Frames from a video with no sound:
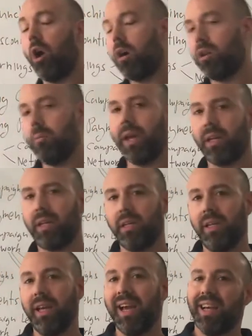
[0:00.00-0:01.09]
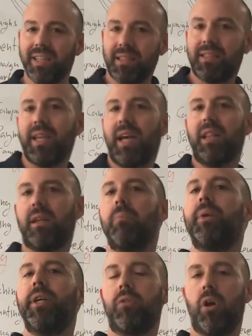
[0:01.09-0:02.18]
automatically inside the
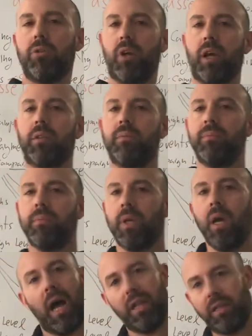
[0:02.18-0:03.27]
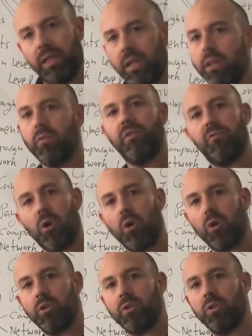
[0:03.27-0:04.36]
campaign contract until the
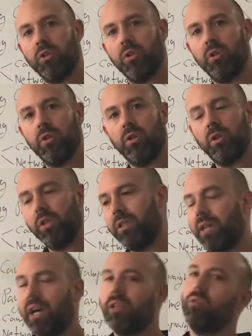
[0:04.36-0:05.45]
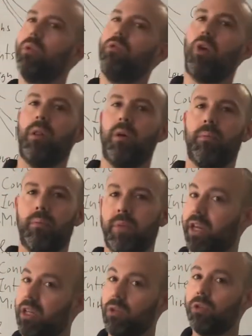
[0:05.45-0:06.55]
referrers decide to withdraw them.
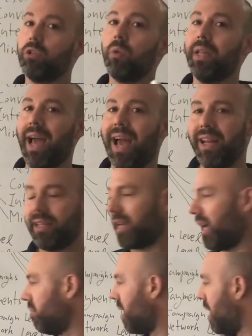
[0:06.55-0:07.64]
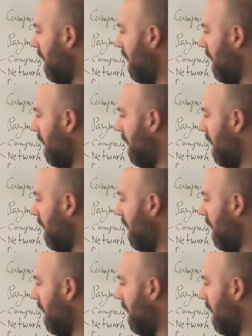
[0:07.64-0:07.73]
They can do so at any time.